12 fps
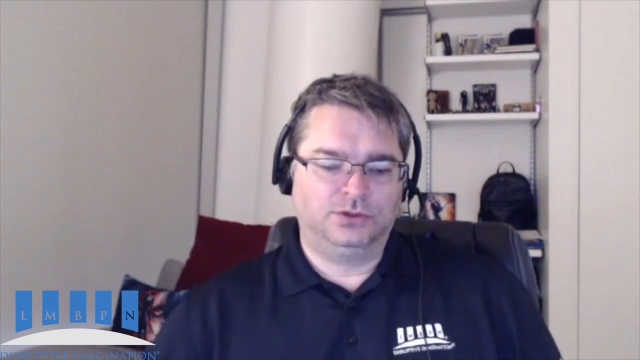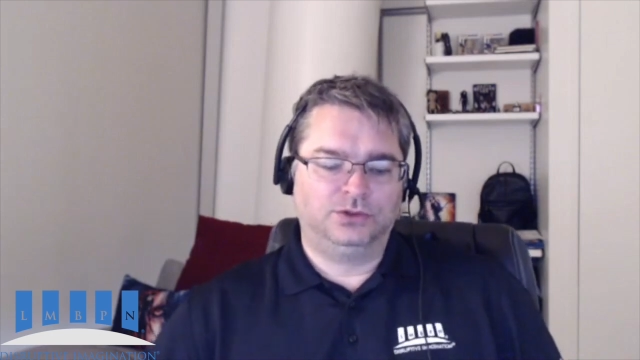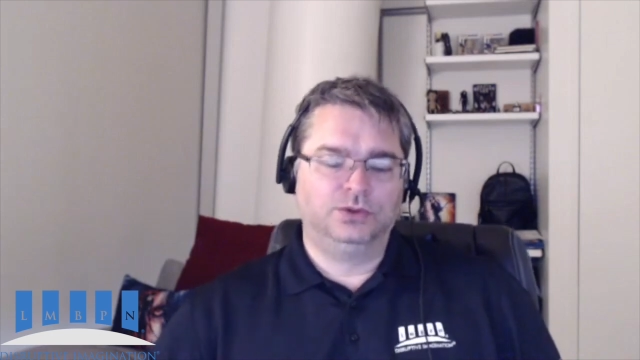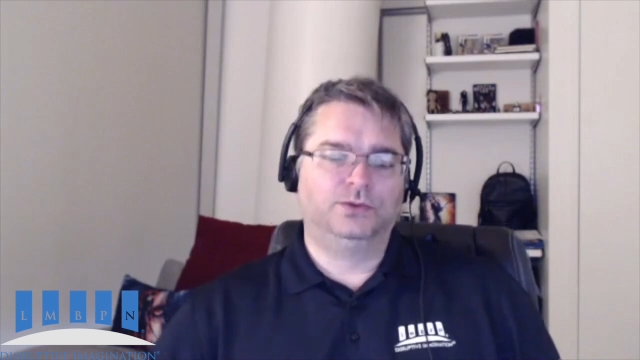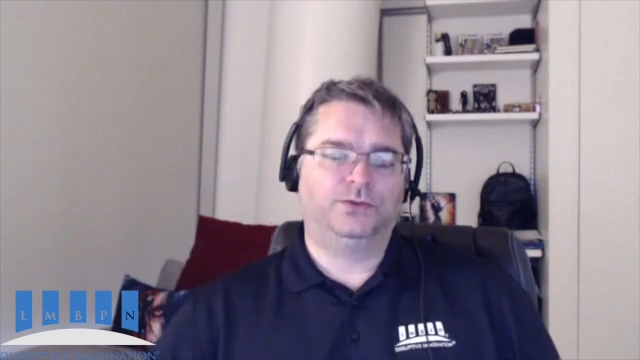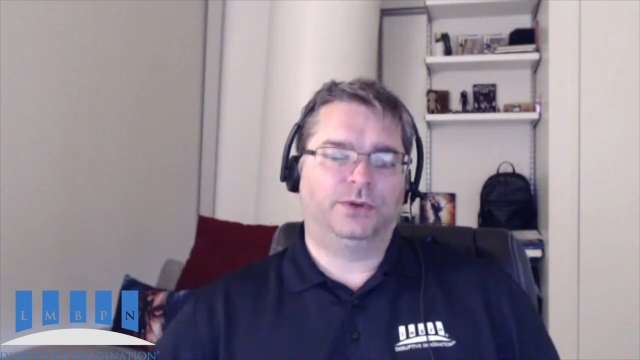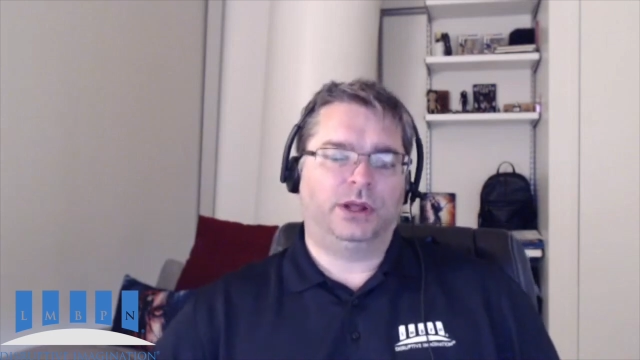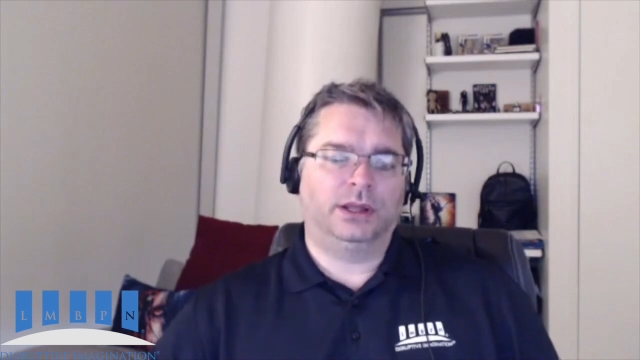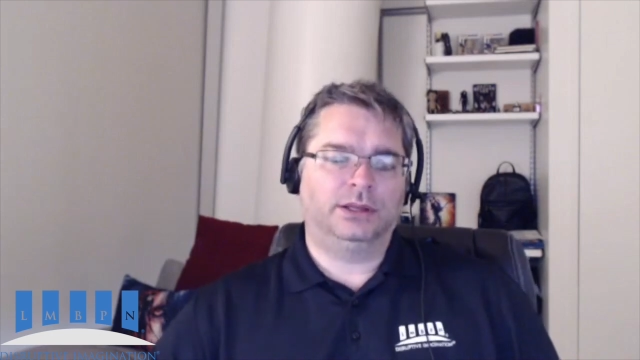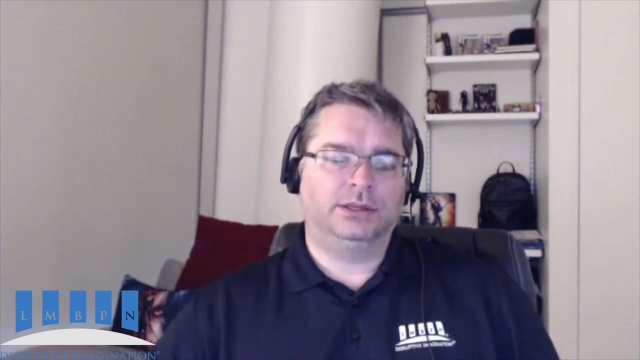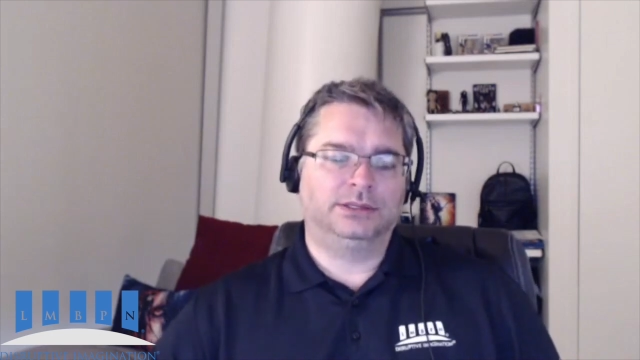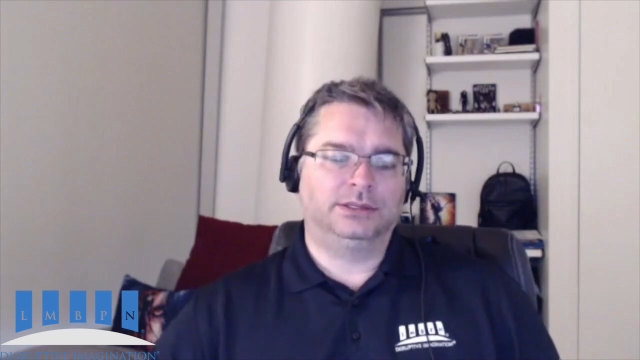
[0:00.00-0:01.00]
do
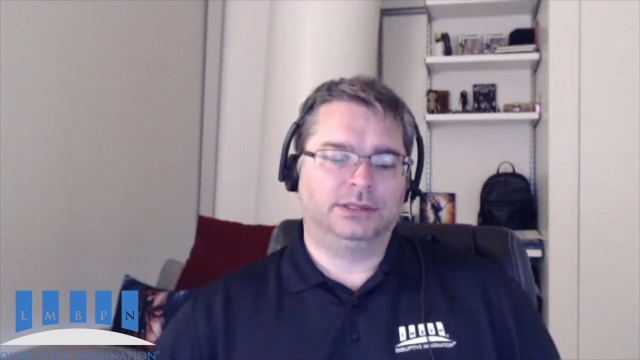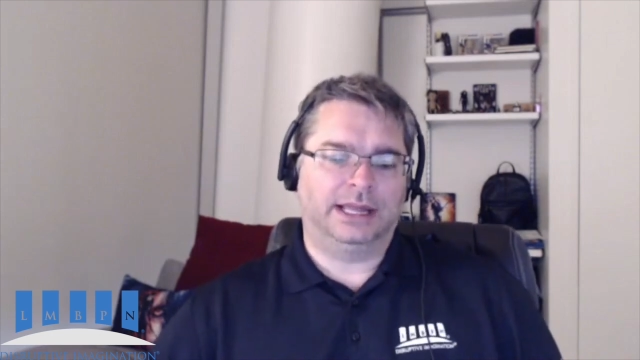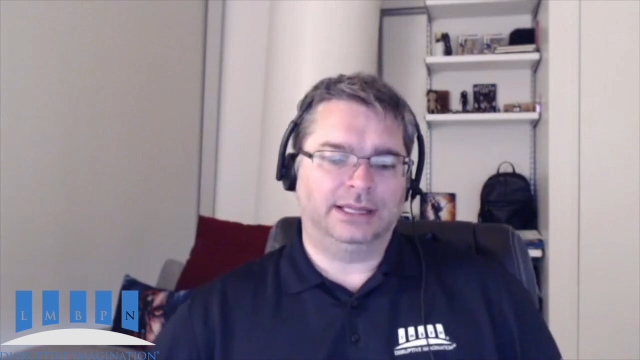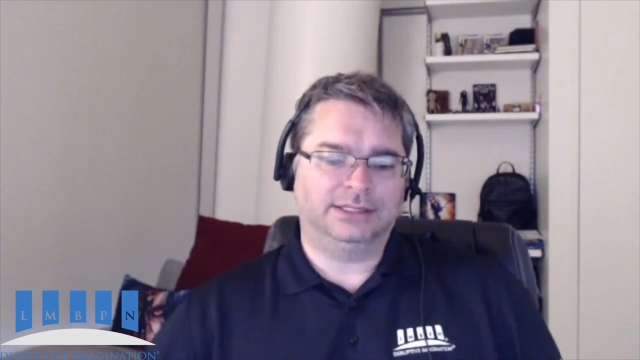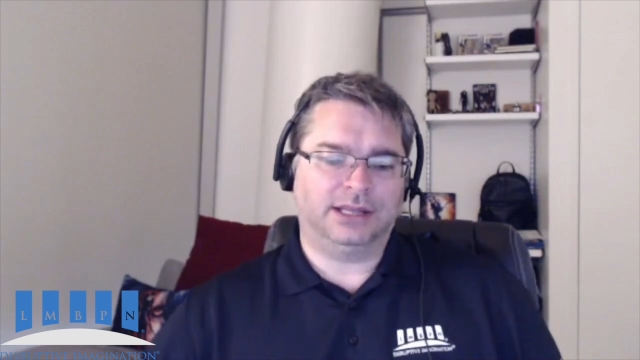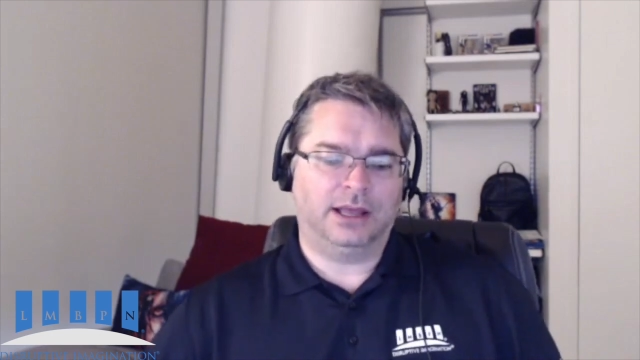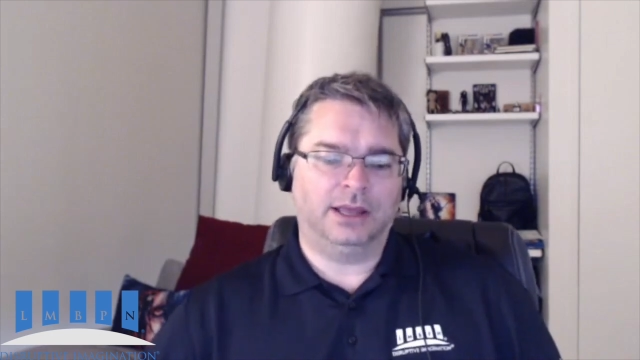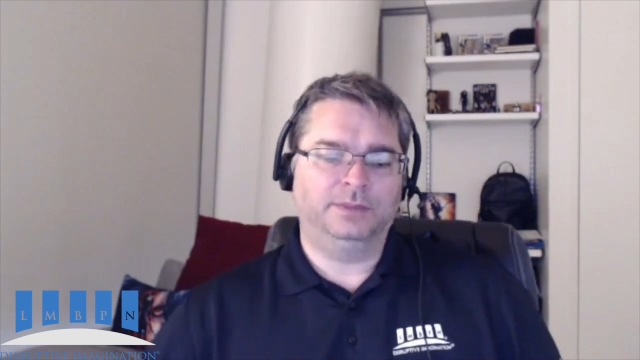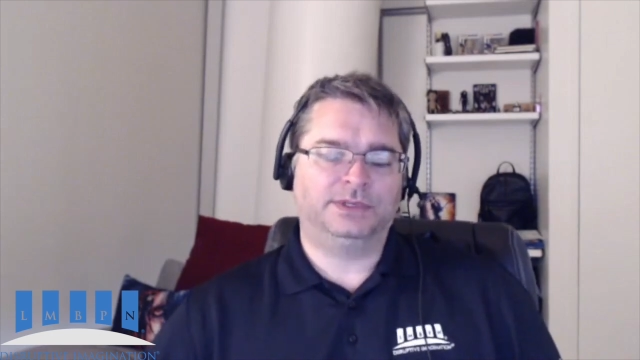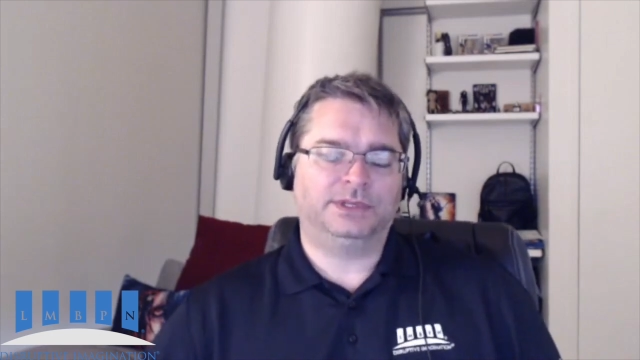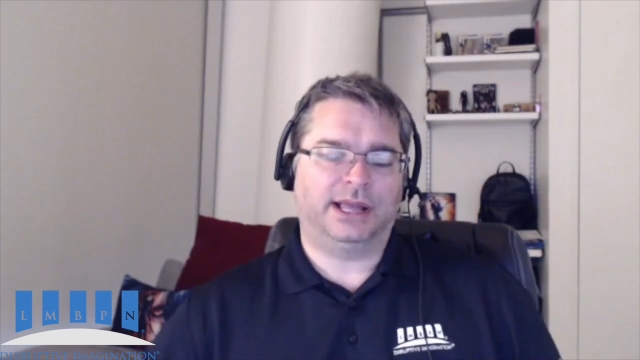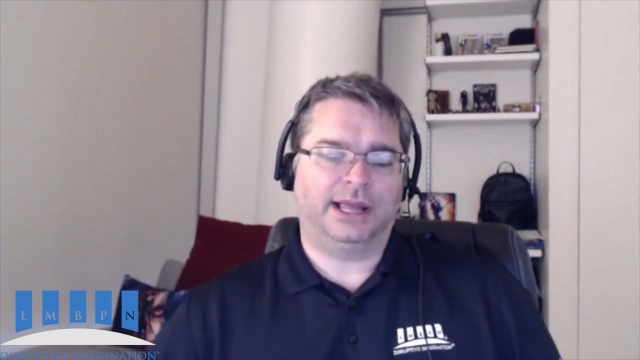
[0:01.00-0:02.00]
find at
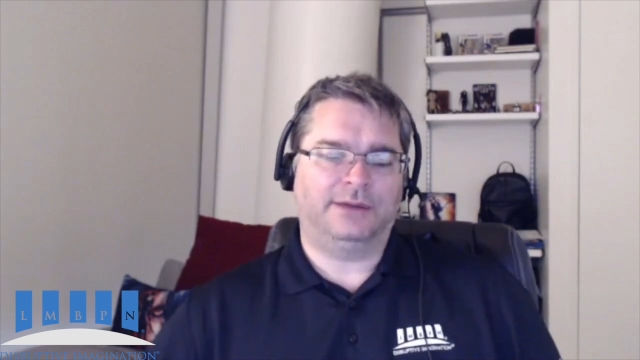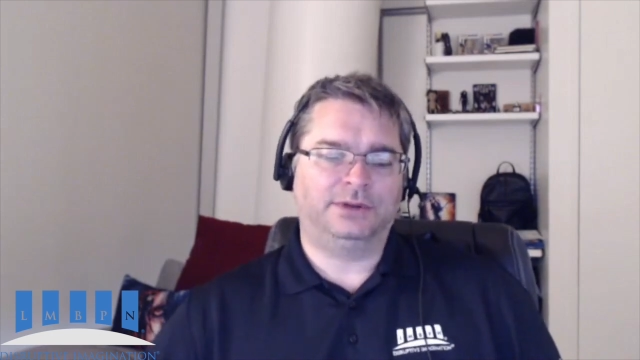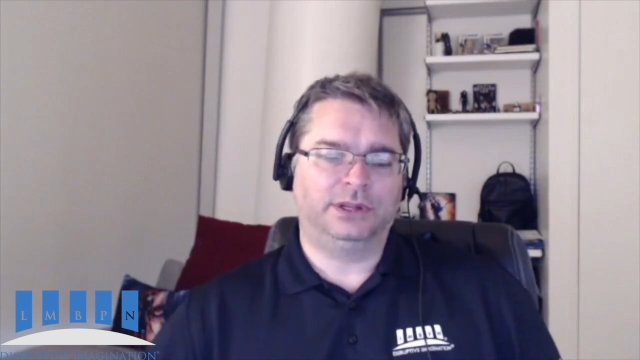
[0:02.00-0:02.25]
times that I have